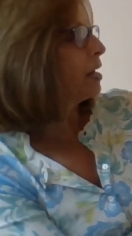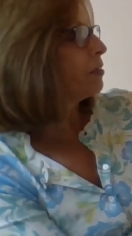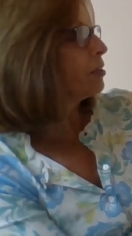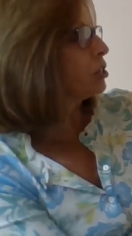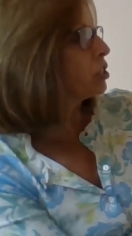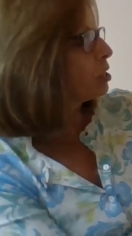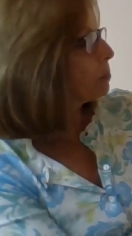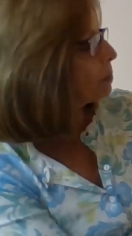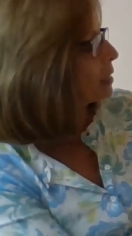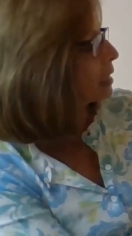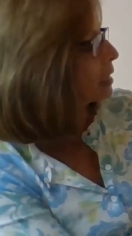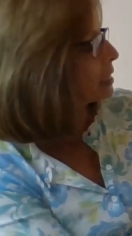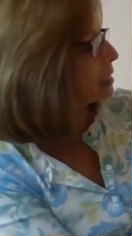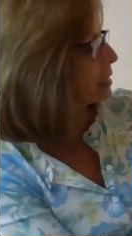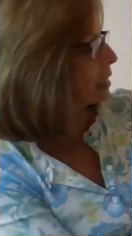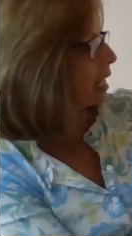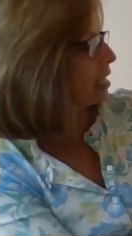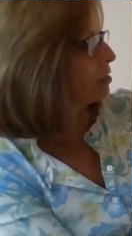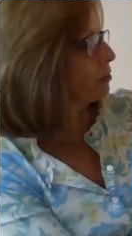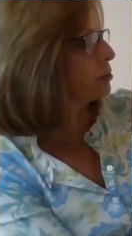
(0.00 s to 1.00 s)
The shipping
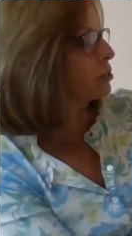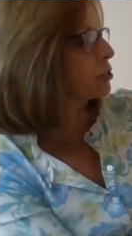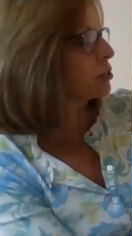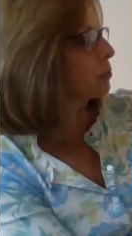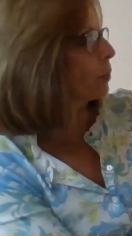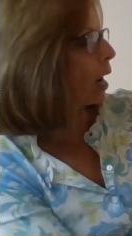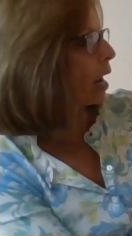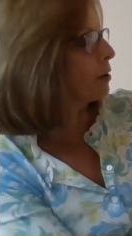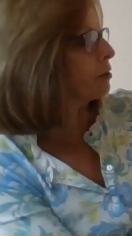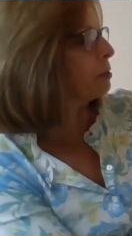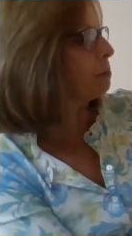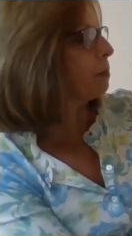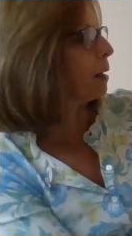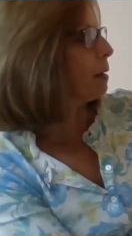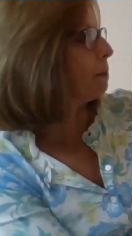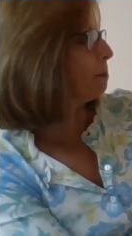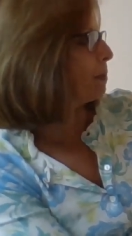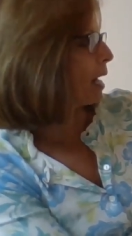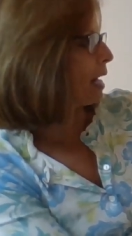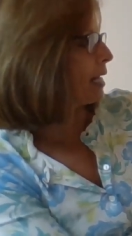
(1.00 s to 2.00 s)
container surrounded
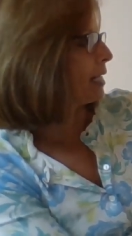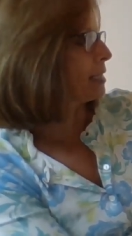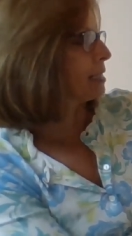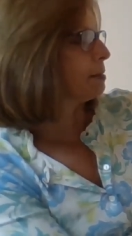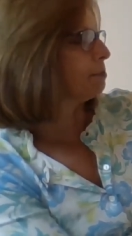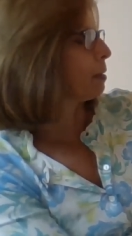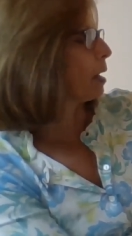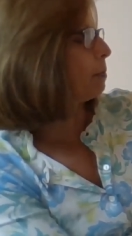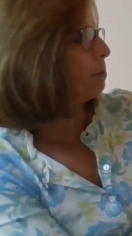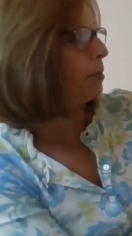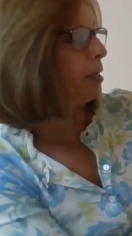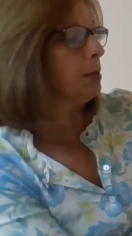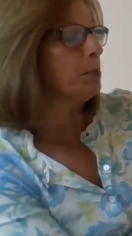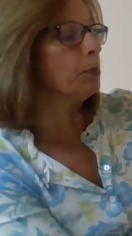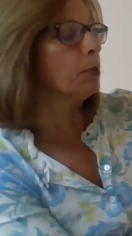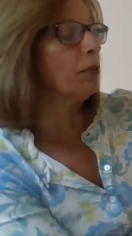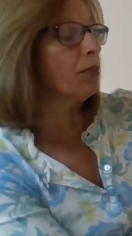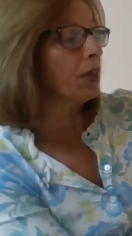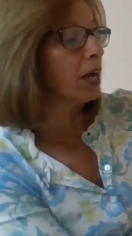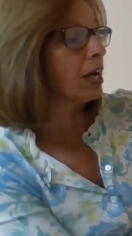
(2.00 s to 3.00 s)
by bikes and by
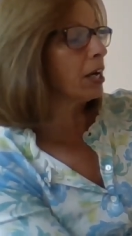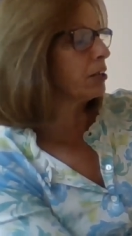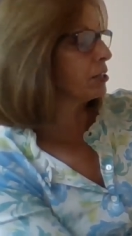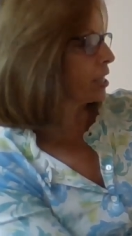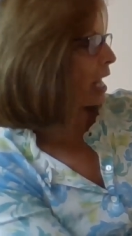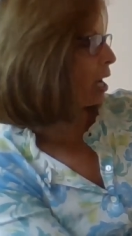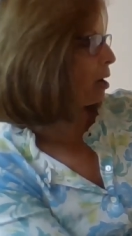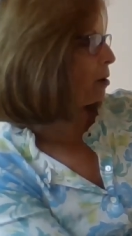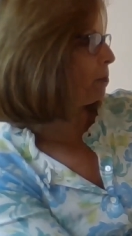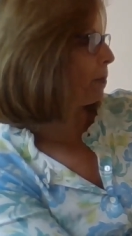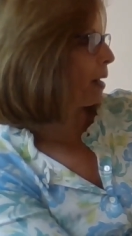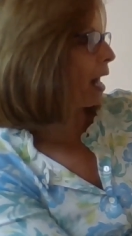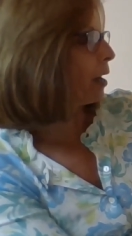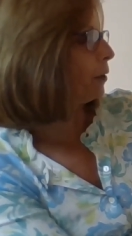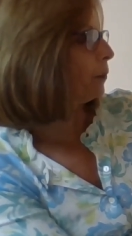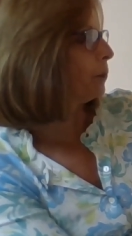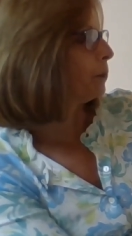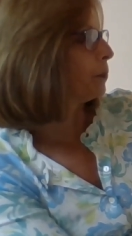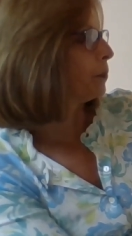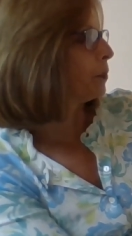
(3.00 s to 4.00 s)
people there to help
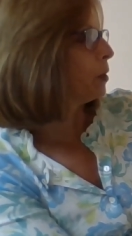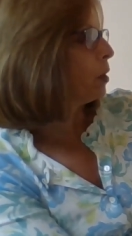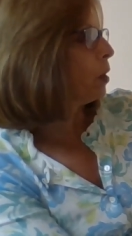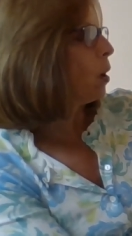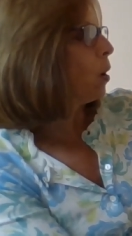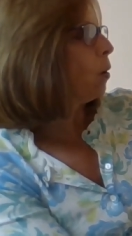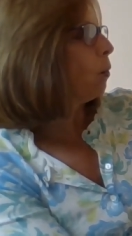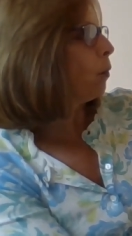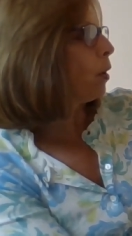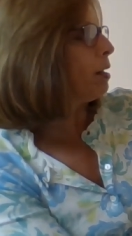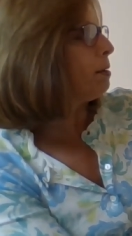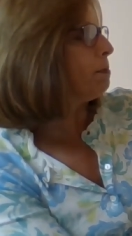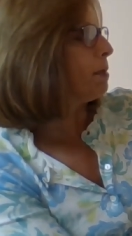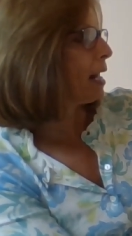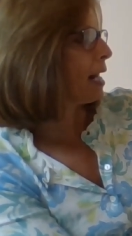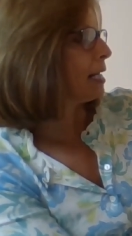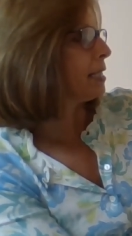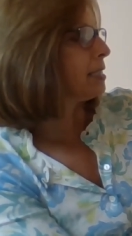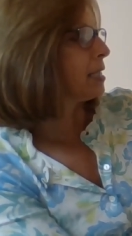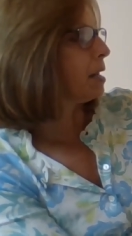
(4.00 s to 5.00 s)
out. One
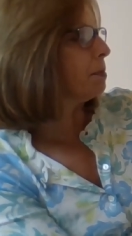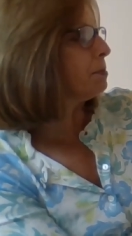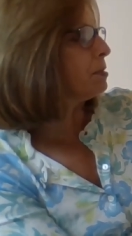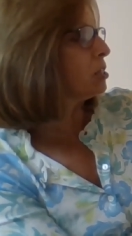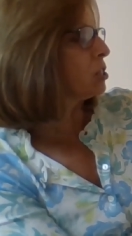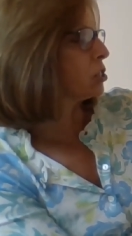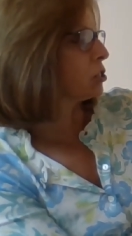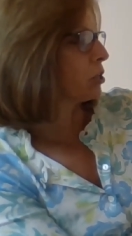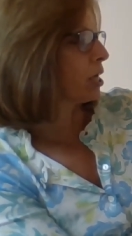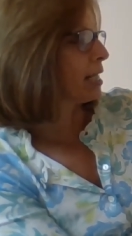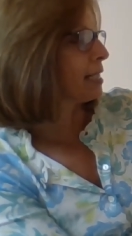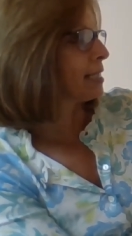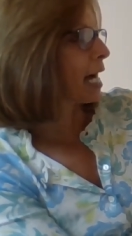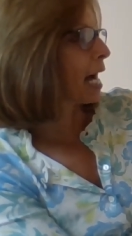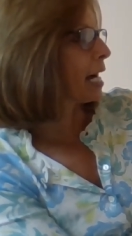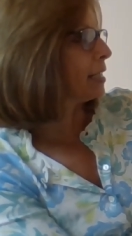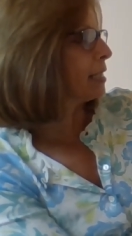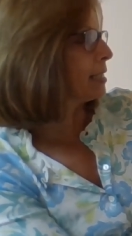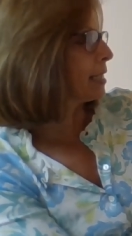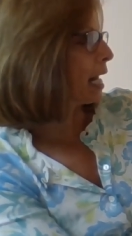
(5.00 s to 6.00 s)
man demonstrates
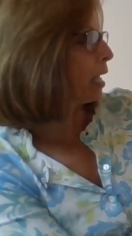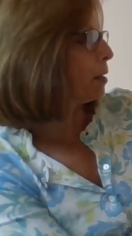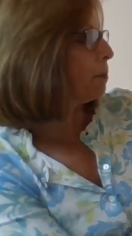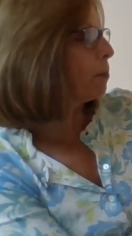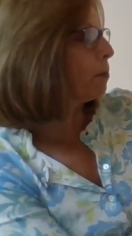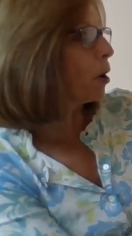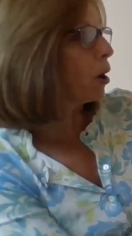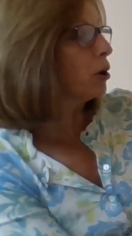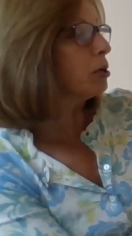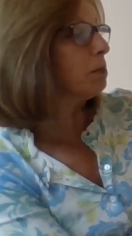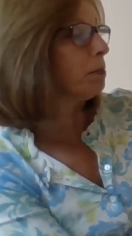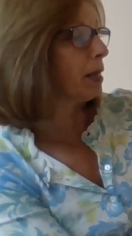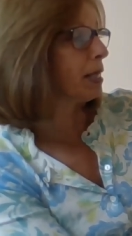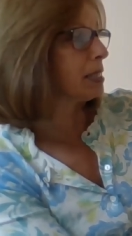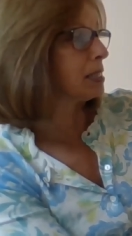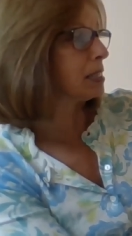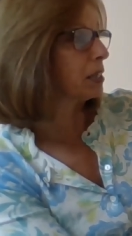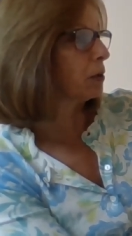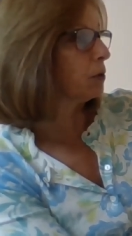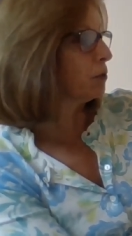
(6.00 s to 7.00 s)
how to take apart a
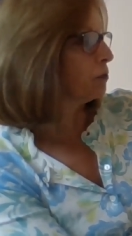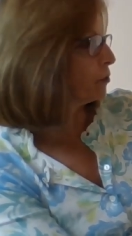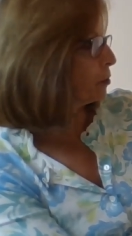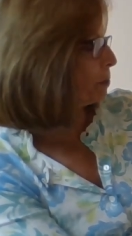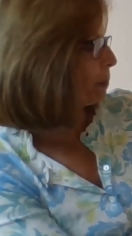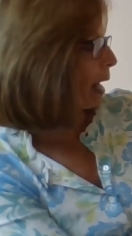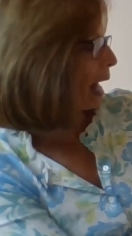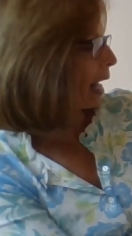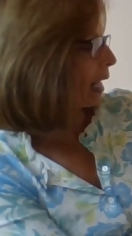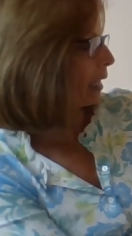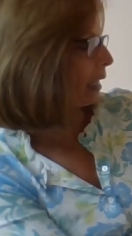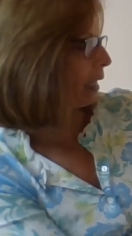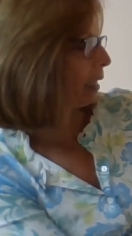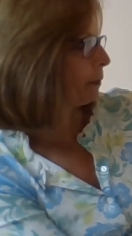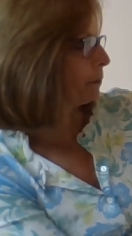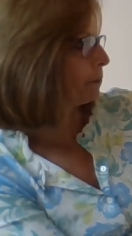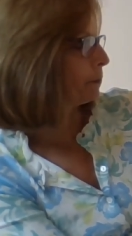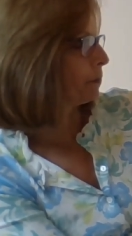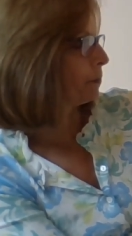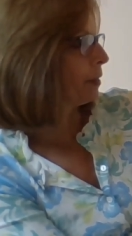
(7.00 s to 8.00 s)
bicycle for
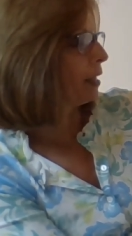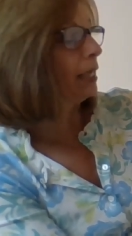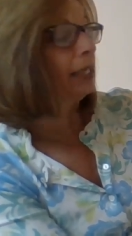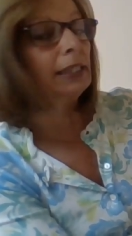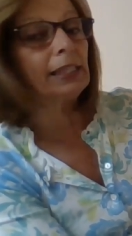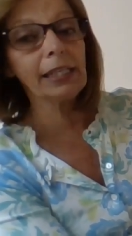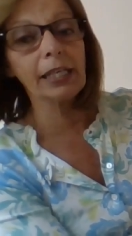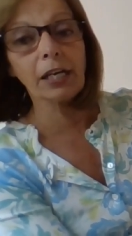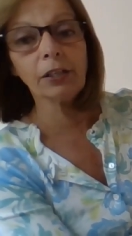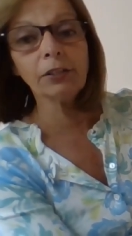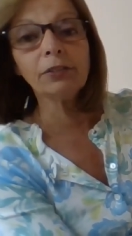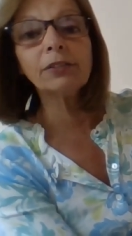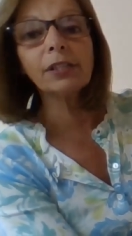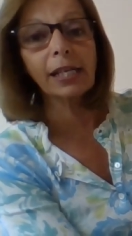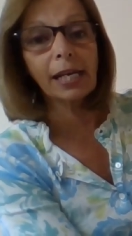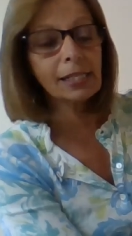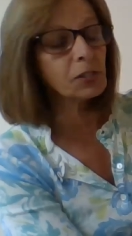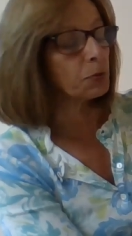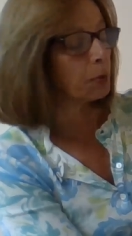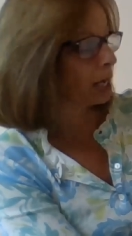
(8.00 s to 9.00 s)
packing. Leo
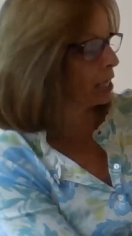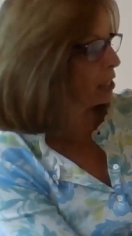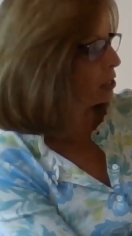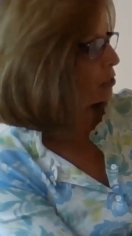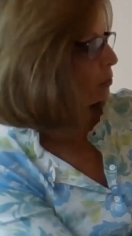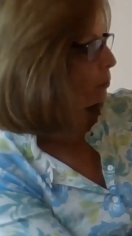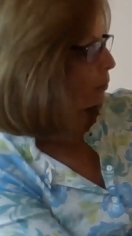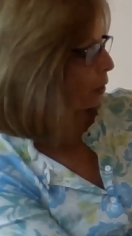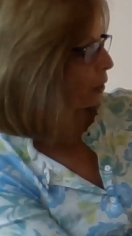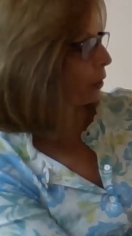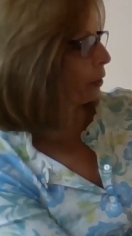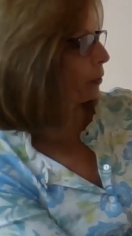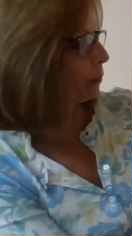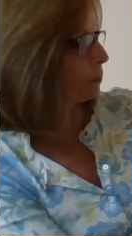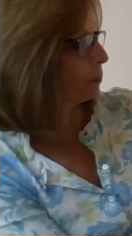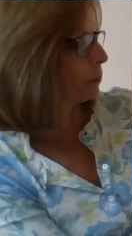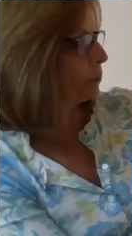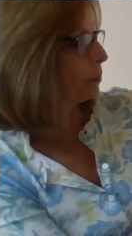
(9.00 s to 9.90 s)
gets right to work.